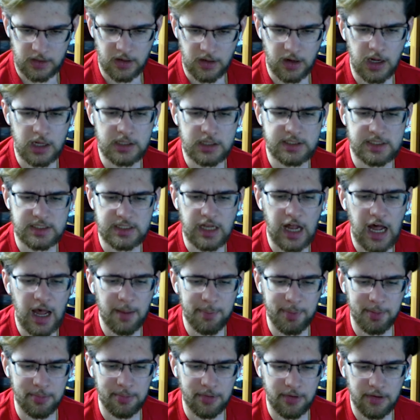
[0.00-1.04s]

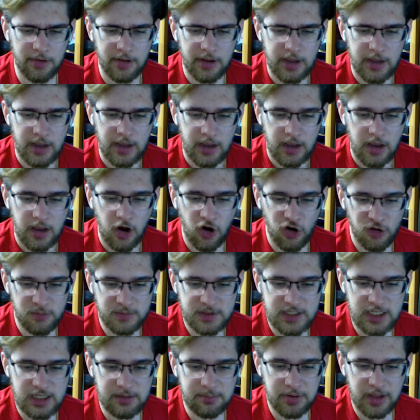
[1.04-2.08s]
Unstoppable. Home
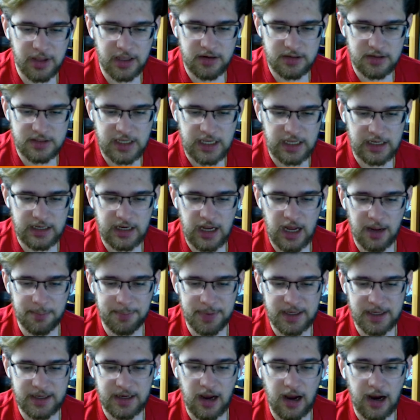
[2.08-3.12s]
team players cannot
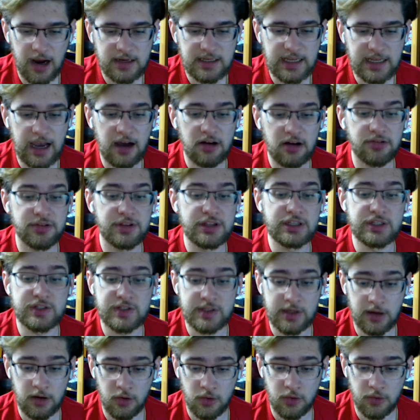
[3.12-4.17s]
be knocked out of the
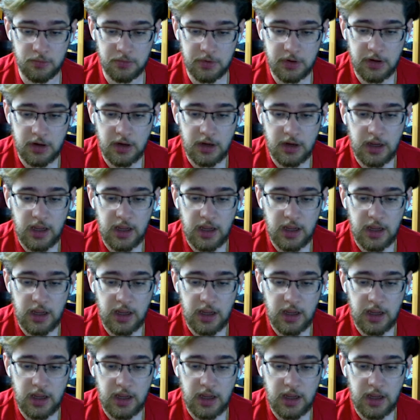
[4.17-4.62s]
zone.